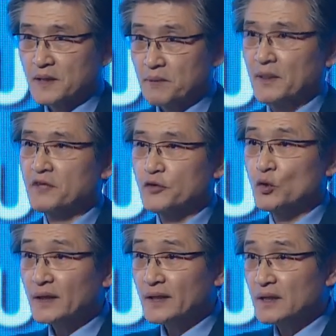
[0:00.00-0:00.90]
But if you
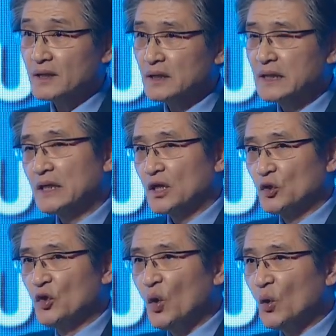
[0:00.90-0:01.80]
look at the
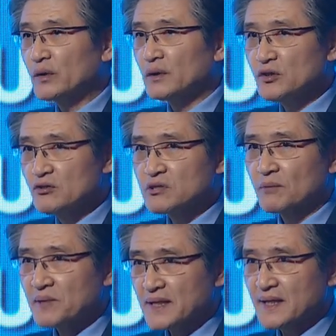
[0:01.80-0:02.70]
Northern
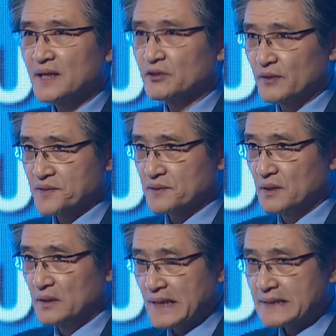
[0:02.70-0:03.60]
European countries,
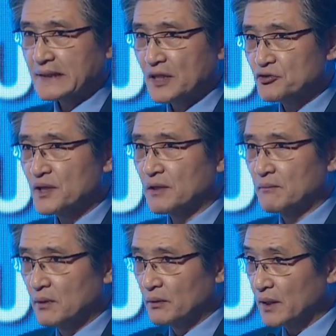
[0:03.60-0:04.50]
these countries are the
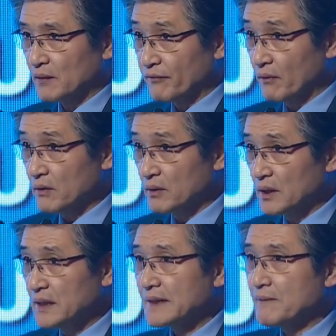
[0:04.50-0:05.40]
model for
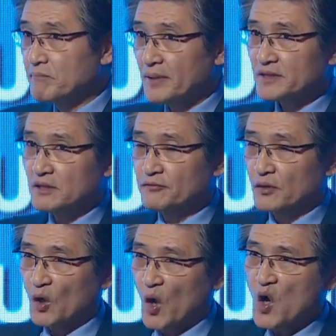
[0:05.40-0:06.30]
investing for
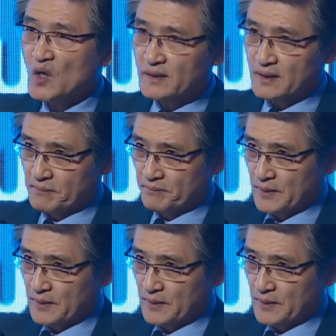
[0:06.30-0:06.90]
a long term.